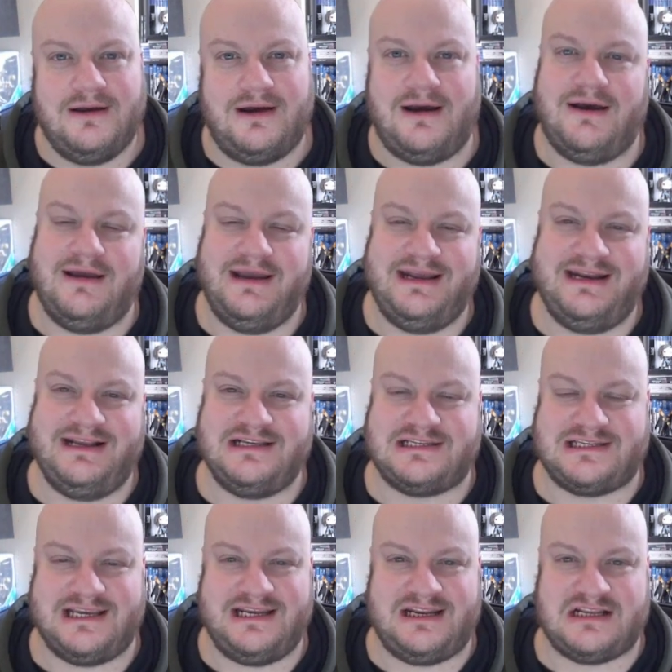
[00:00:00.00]
Uh, it
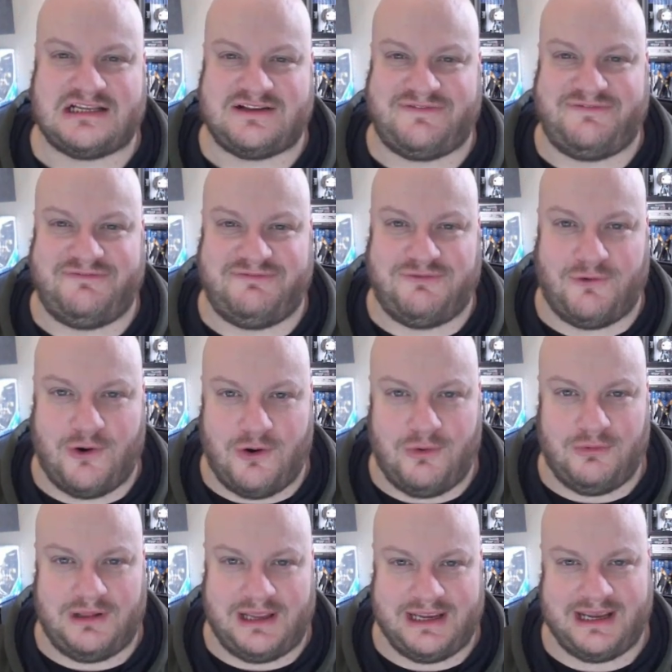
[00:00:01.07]
is it is
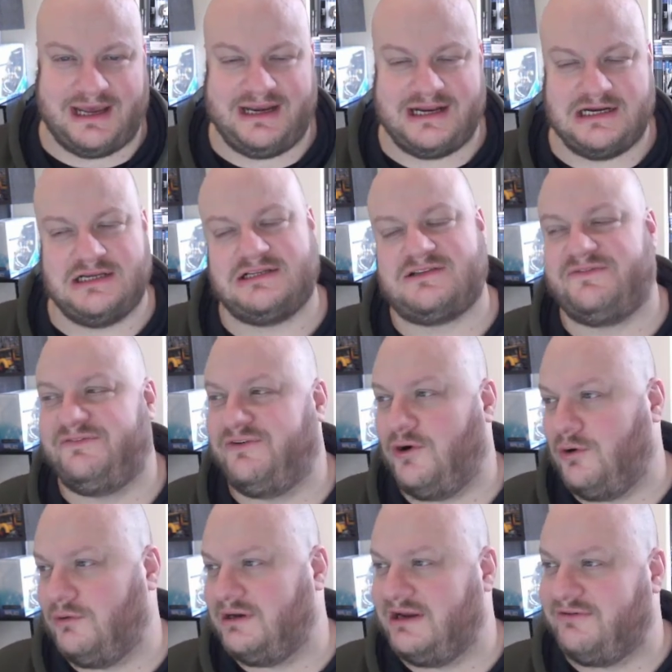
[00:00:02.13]
falling, and it is
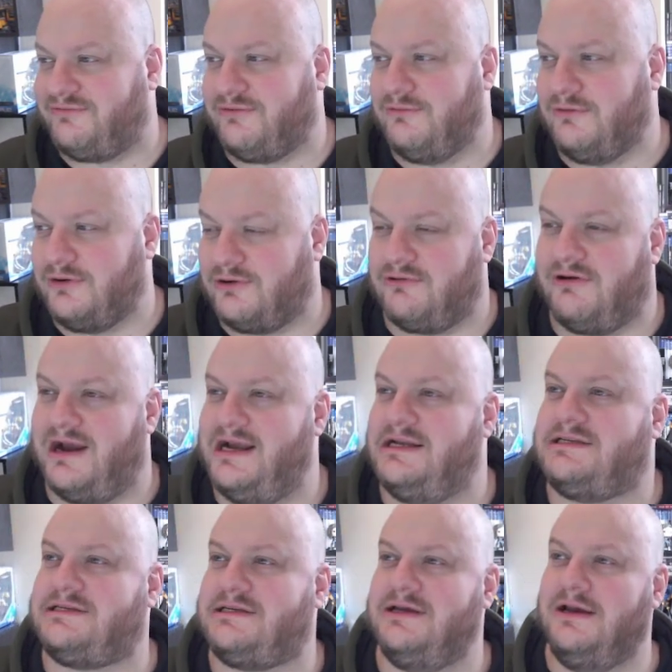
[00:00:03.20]
falling from
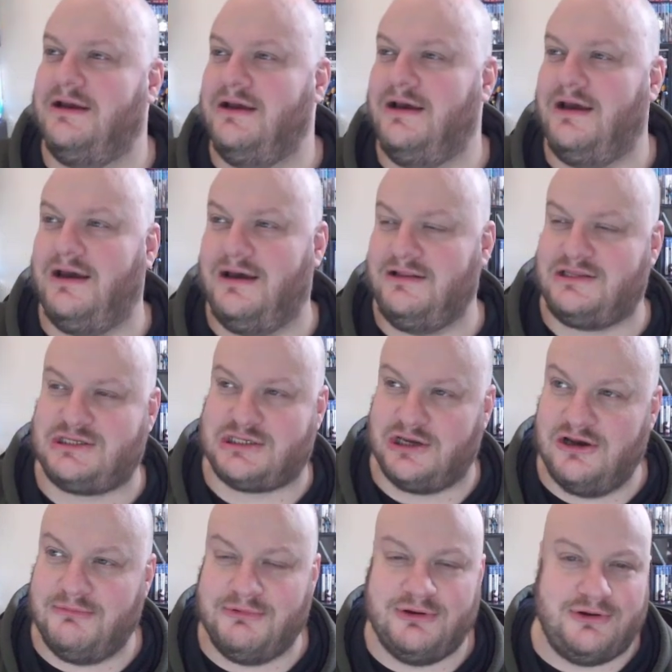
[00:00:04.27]
grace at
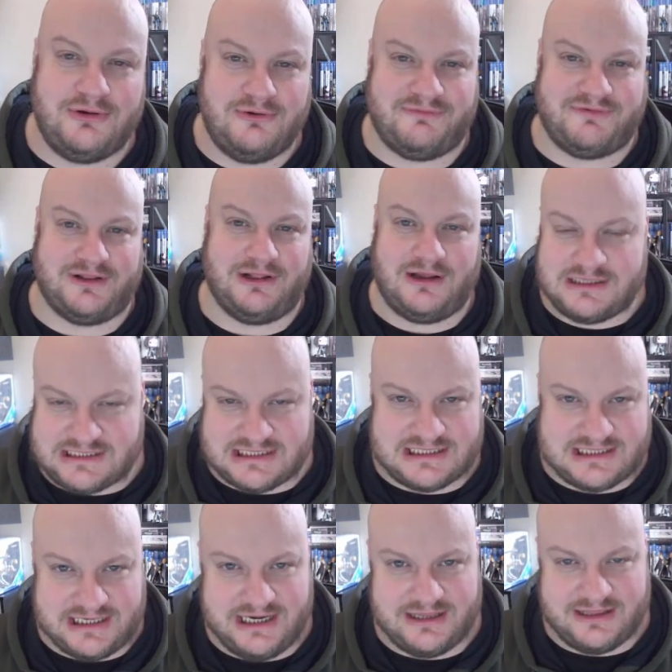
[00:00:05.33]
terminal
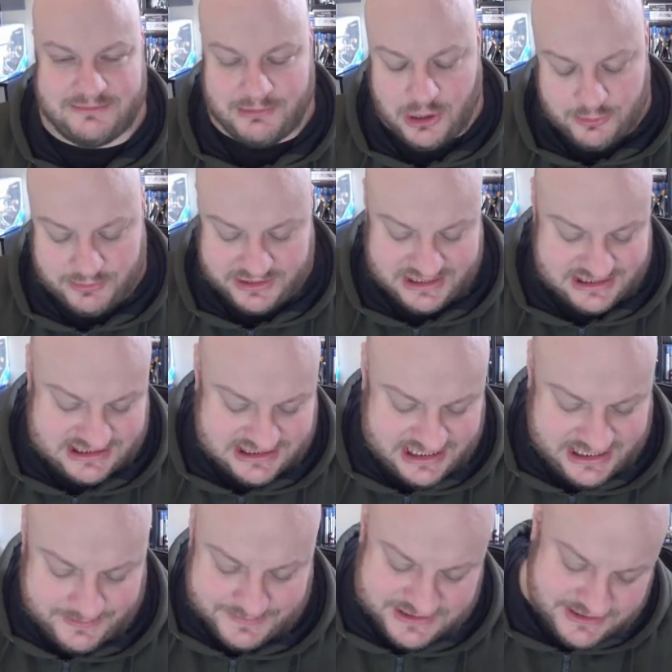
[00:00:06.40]
velocity at the moment, it
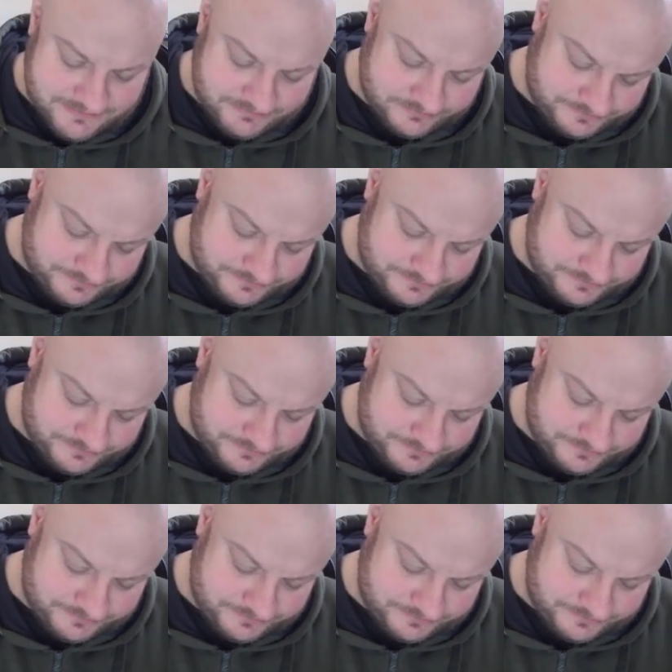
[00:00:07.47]
seems.